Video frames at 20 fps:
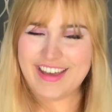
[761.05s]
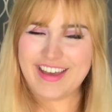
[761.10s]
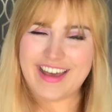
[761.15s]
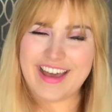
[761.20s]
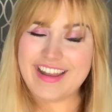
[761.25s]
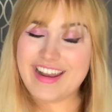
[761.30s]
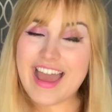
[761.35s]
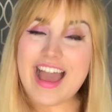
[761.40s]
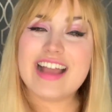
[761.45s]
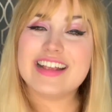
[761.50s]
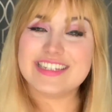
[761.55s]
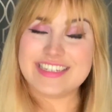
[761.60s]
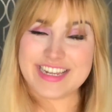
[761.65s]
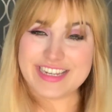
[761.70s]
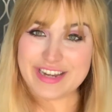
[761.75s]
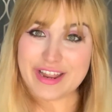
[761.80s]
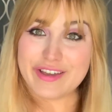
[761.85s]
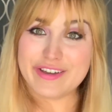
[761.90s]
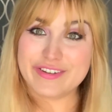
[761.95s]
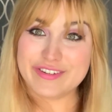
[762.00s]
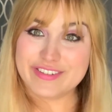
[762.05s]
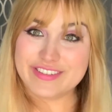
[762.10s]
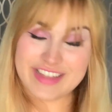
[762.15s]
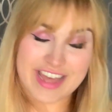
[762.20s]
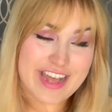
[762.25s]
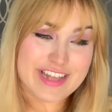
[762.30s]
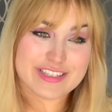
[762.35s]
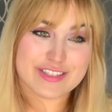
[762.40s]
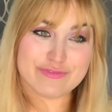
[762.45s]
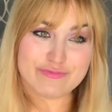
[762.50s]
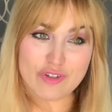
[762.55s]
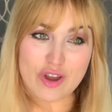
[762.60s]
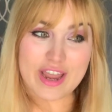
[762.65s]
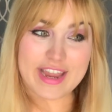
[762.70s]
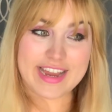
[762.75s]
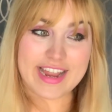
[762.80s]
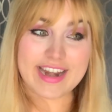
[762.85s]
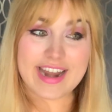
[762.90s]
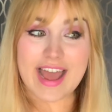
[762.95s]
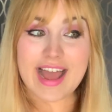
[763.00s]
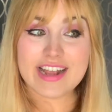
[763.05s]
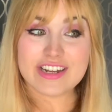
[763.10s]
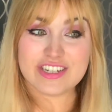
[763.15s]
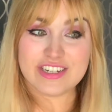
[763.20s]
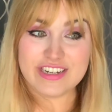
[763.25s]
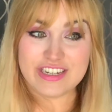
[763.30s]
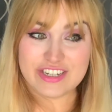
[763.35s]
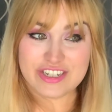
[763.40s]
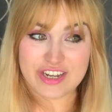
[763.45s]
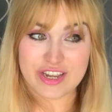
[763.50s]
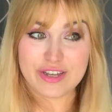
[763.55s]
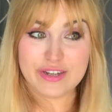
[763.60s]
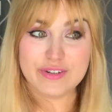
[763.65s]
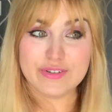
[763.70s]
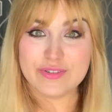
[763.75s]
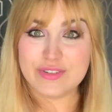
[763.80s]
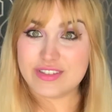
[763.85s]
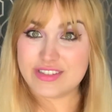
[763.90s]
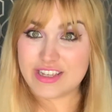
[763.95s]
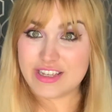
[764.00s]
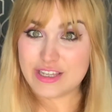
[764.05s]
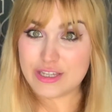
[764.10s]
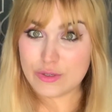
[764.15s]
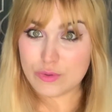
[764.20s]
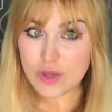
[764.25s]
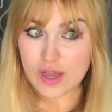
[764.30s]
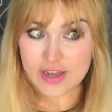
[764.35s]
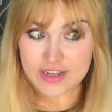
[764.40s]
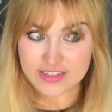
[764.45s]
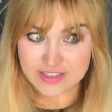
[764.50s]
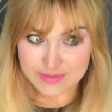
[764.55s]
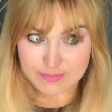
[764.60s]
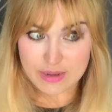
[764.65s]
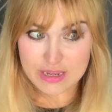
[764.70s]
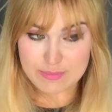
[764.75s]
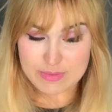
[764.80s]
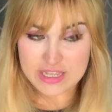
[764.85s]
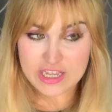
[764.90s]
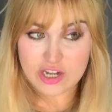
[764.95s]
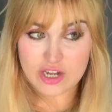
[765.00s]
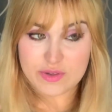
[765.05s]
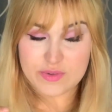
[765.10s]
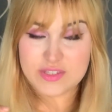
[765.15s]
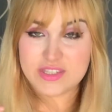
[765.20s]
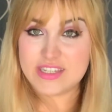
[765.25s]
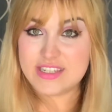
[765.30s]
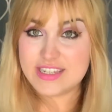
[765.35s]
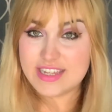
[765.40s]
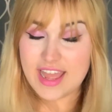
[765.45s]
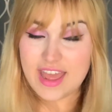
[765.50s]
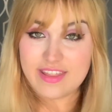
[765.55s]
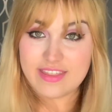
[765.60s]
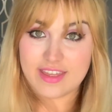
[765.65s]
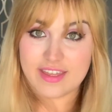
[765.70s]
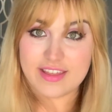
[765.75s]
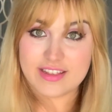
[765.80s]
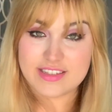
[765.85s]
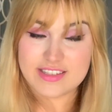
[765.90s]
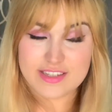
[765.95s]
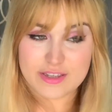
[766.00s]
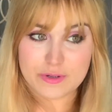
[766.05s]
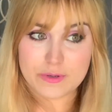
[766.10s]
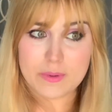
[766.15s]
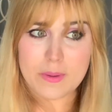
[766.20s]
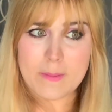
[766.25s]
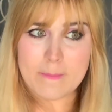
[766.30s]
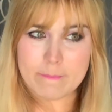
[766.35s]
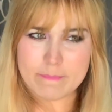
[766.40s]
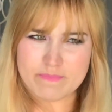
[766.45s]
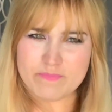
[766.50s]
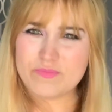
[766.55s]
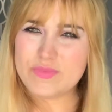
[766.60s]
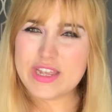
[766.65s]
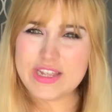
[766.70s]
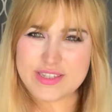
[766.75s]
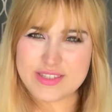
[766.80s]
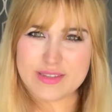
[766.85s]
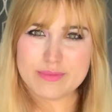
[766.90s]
And actually, no, that's right. It actually shows that you guys may be closer together. So it's